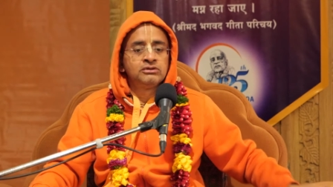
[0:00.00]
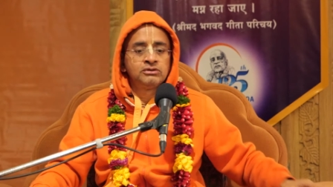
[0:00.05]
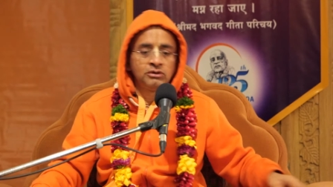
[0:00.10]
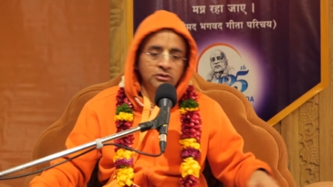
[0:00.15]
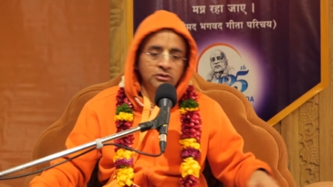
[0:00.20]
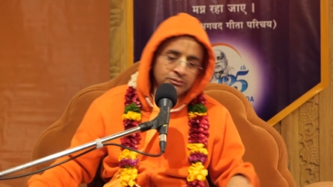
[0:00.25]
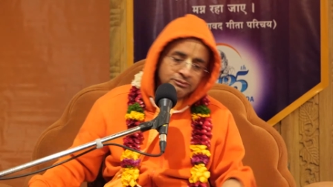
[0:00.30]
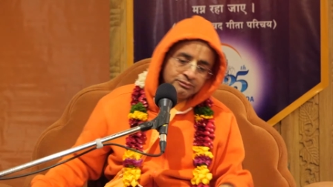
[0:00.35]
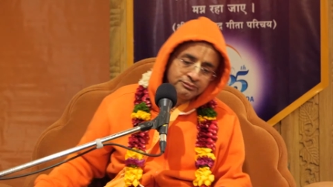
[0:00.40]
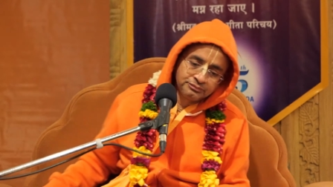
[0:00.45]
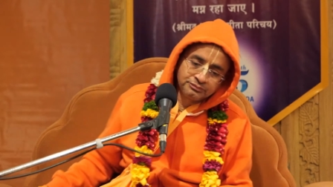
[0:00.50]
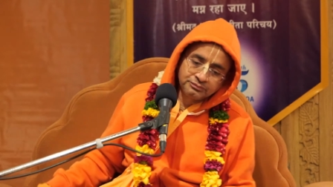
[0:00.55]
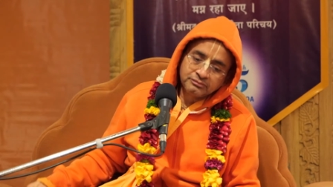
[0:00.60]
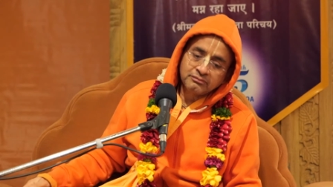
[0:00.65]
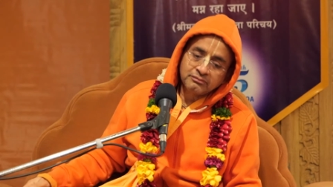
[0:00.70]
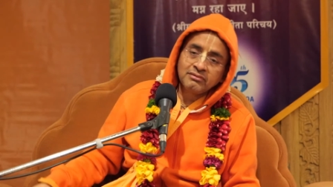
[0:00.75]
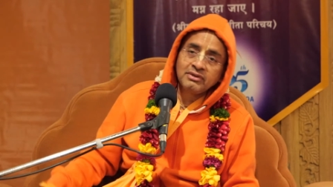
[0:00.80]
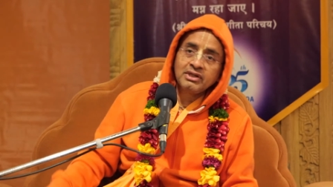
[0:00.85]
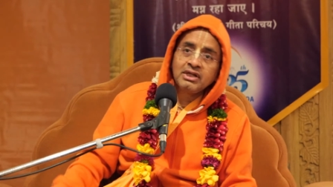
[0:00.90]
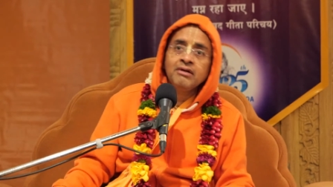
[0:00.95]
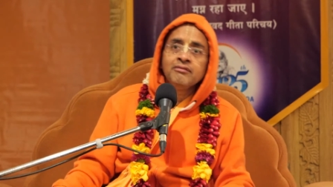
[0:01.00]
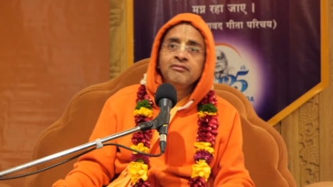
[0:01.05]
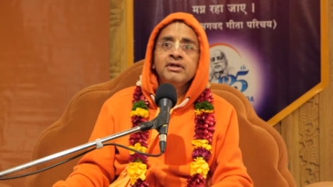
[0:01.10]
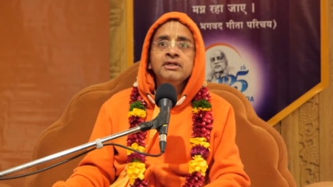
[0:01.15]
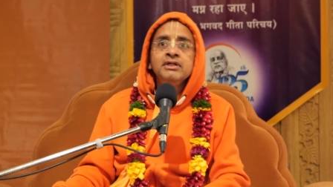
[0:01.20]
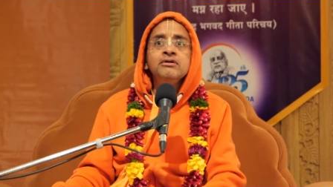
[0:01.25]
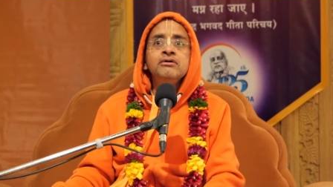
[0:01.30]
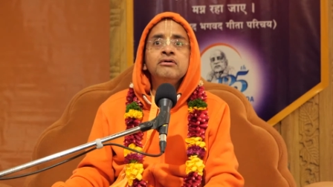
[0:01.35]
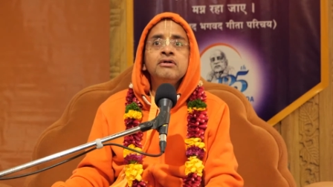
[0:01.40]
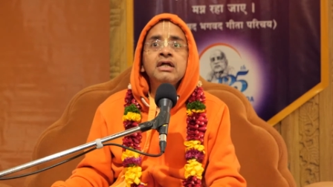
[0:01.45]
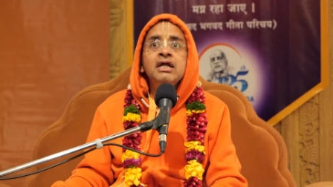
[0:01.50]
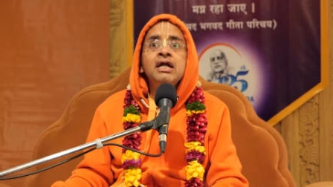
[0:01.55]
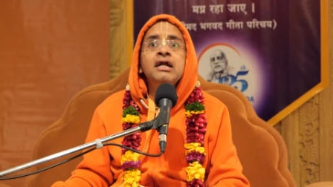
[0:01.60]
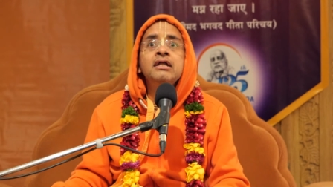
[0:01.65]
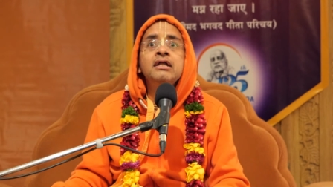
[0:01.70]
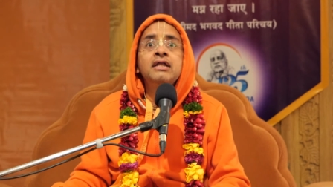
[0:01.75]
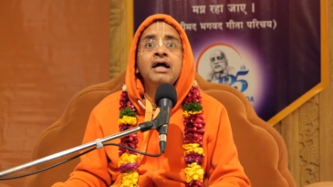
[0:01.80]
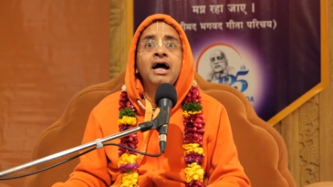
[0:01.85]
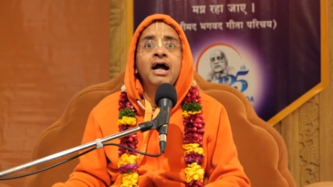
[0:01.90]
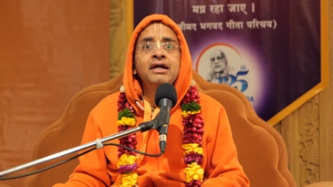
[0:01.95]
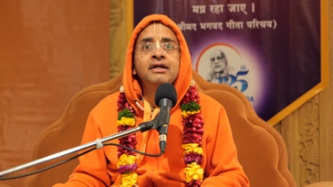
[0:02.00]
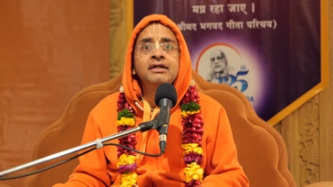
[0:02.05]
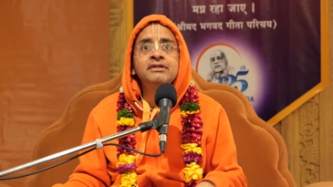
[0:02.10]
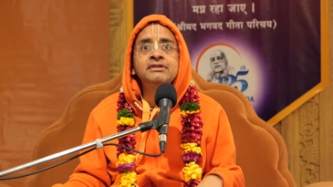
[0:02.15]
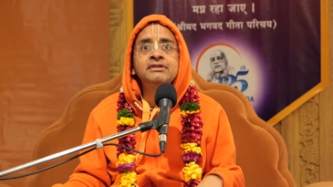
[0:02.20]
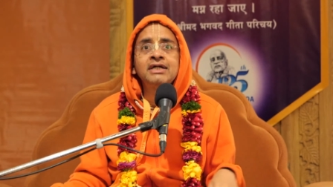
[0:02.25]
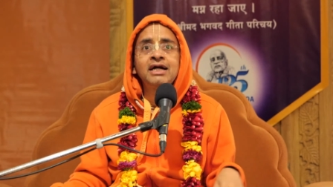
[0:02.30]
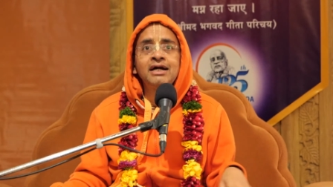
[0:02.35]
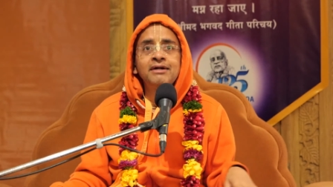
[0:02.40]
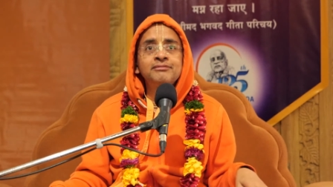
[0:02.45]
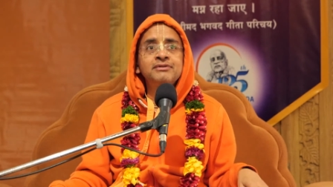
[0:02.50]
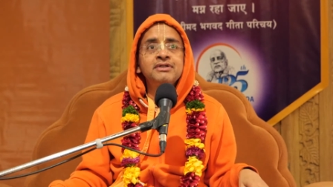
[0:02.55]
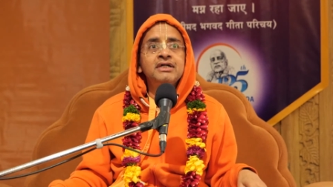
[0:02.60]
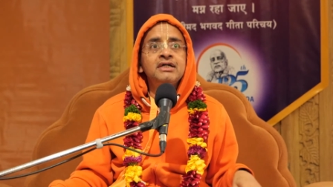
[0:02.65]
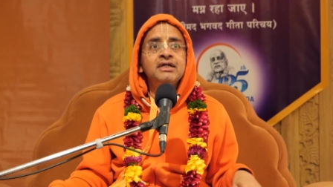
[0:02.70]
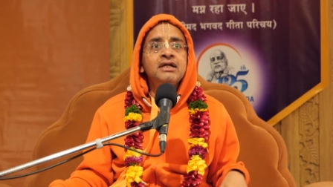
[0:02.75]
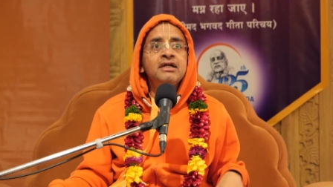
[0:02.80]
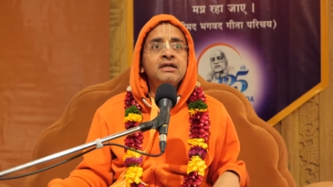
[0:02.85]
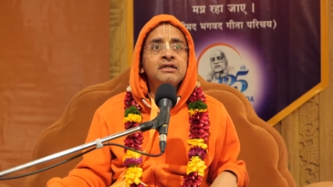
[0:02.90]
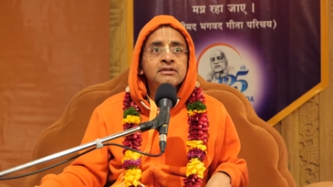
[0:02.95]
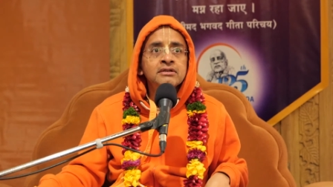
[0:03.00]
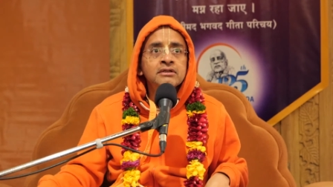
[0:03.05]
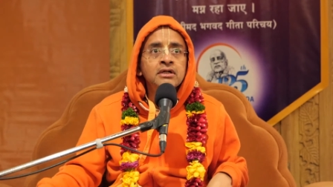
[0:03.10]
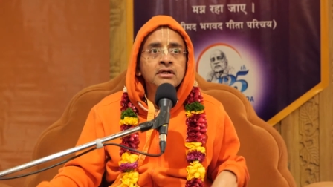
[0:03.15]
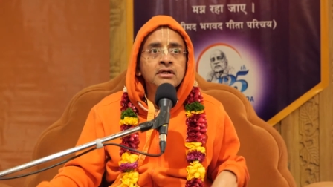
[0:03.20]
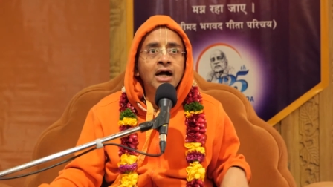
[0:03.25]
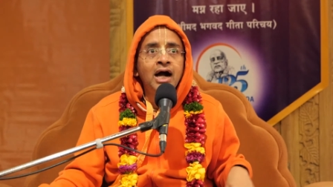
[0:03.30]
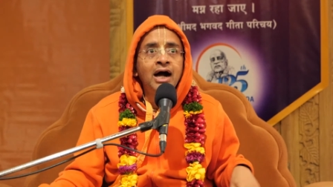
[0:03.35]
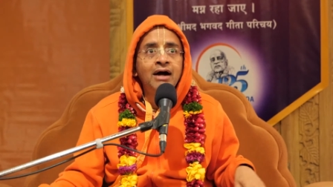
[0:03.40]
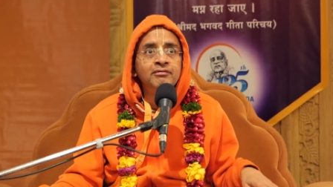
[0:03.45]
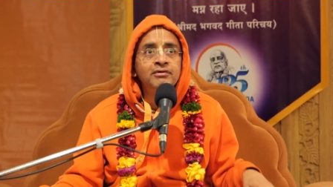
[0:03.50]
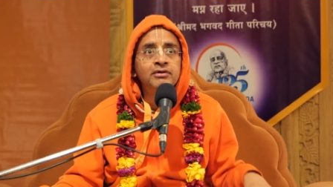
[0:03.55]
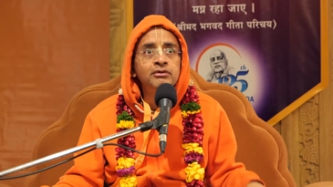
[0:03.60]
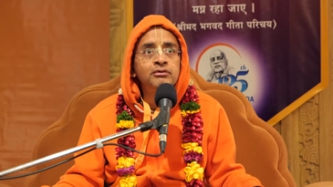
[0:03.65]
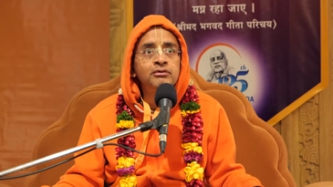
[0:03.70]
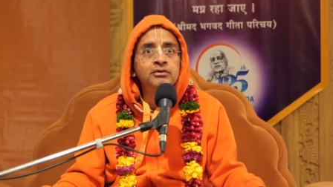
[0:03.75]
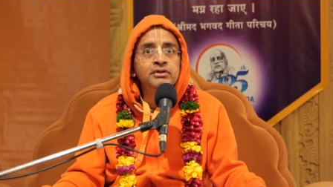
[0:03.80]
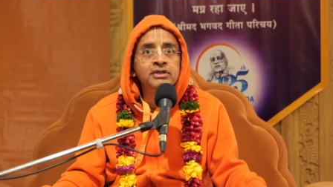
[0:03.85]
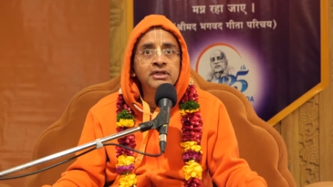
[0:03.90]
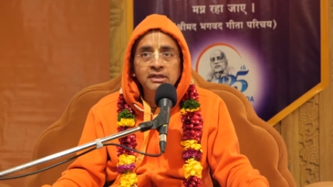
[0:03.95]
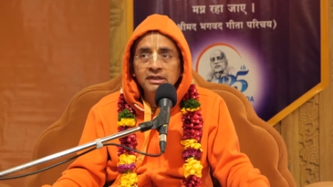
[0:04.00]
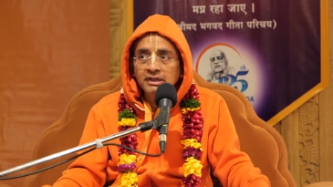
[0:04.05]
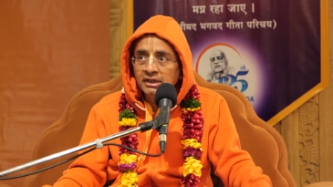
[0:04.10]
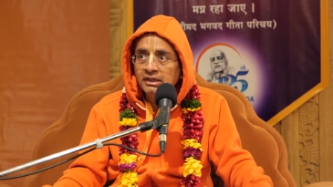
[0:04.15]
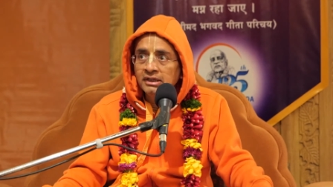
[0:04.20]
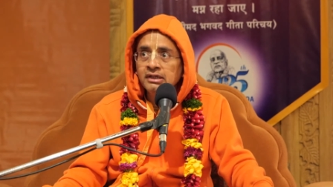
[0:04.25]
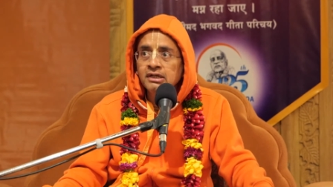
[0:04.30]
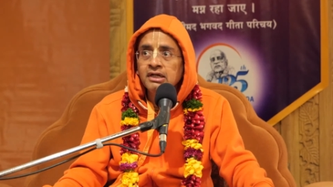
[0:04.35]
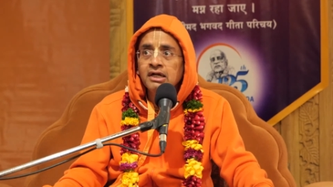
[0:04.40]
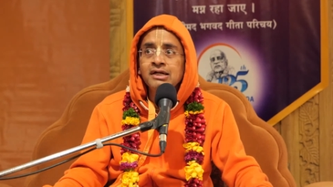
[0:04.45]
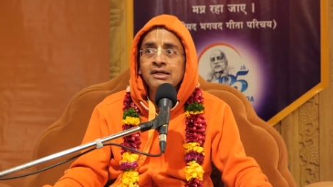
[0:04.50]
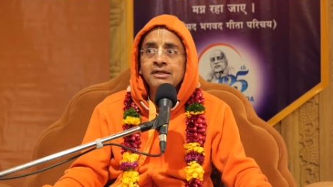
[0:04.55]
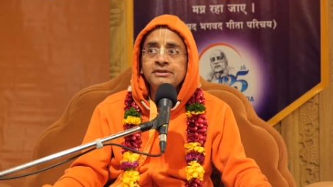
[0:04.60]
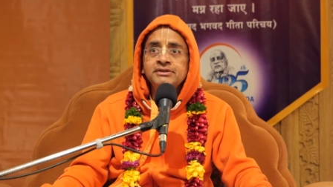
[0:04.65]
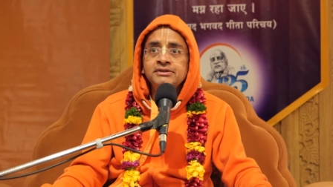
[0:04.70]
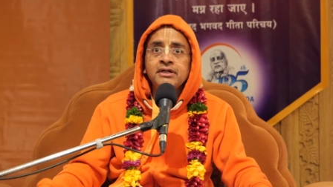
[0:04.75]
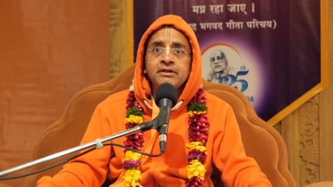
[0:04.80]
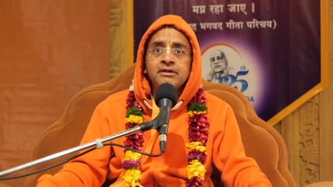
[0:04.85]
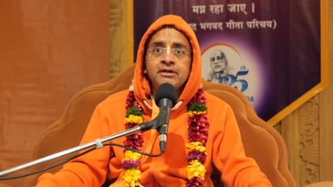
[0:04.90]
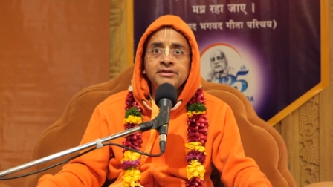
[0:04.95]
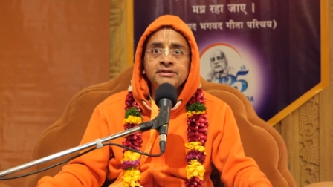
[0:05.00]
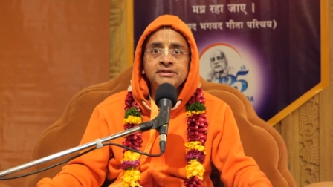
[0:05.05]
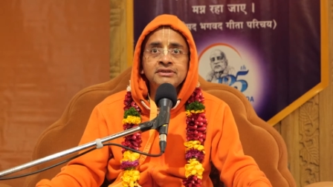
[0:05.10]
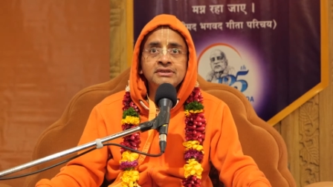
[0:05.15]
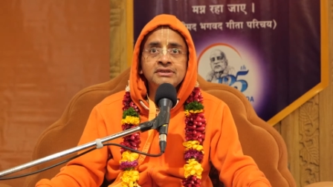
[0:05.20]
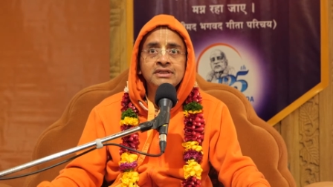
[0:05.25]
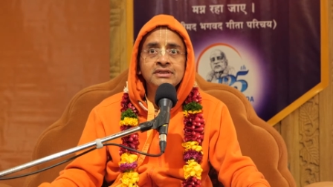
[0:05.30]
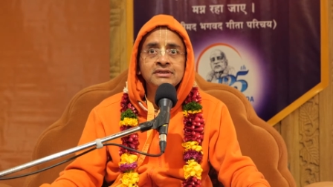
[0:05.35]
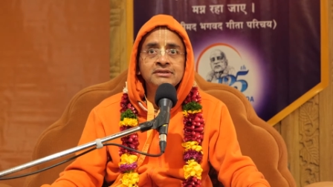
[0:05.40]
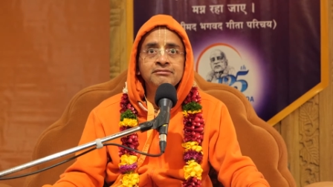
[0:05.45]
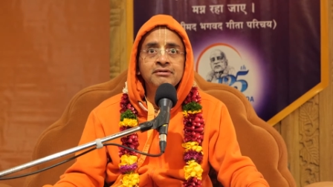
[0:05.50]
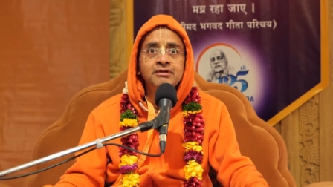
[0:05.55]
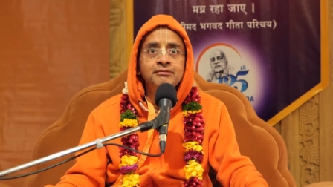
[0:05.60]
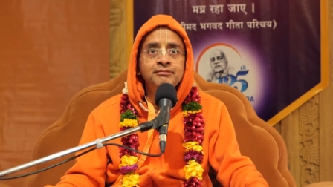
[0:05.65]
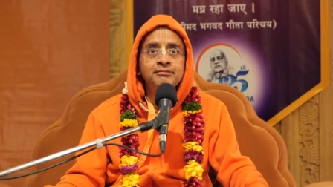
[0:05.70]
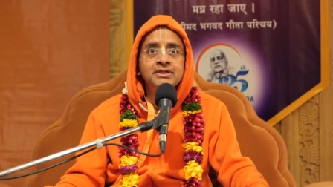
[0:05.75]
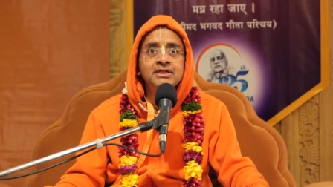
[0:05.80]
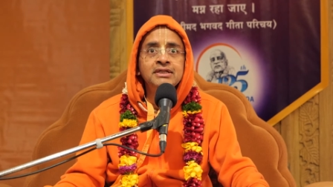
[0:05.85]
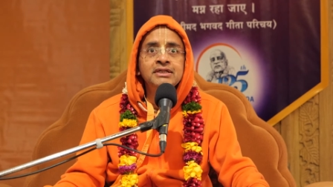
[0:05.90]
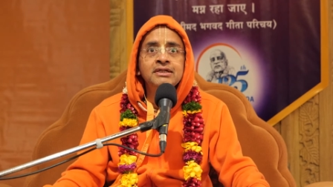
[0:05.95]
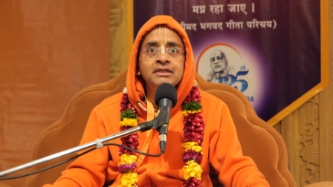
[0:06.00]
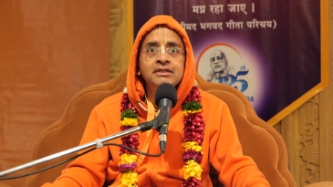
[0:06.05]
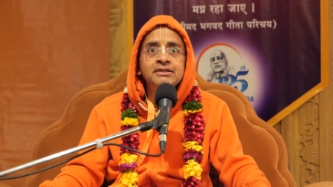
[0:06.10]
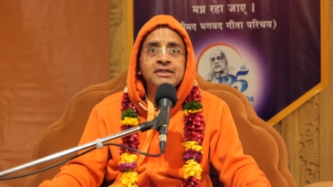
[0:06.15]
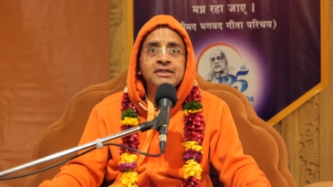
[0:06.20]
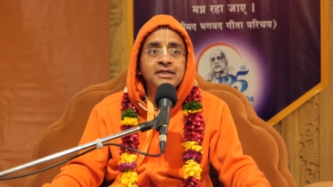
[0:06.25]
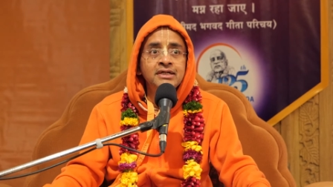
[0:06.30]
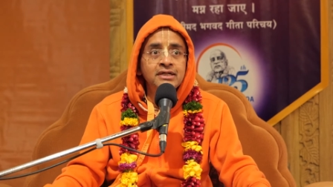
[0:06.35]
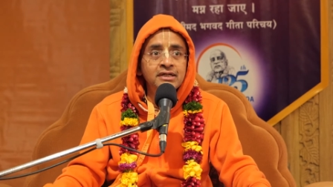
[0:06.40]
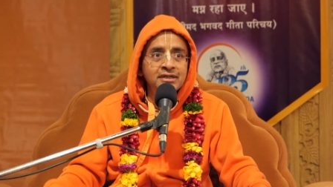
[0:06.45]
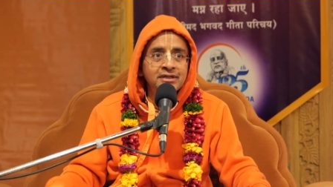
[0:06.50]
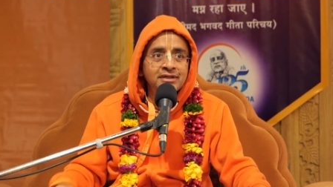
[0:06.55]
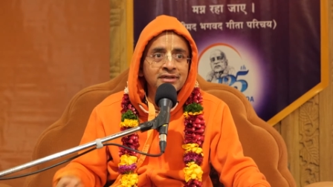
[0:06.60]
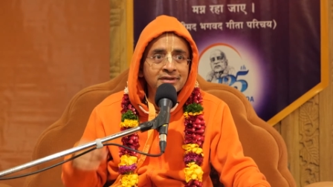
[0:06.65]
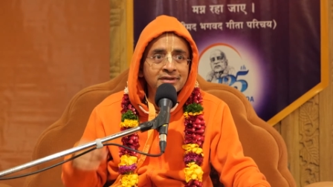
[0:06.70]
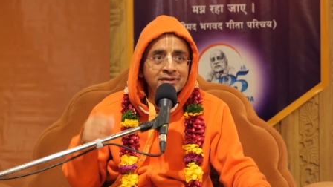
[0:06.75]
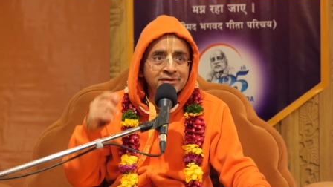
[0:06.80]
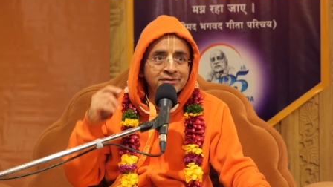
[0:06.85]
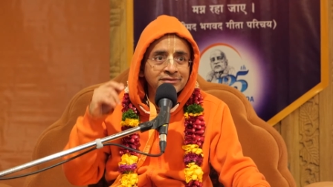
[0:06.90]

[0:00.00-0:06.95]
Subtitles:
So, when you read that chapter, our own inner Krishna consciousness will be kindled.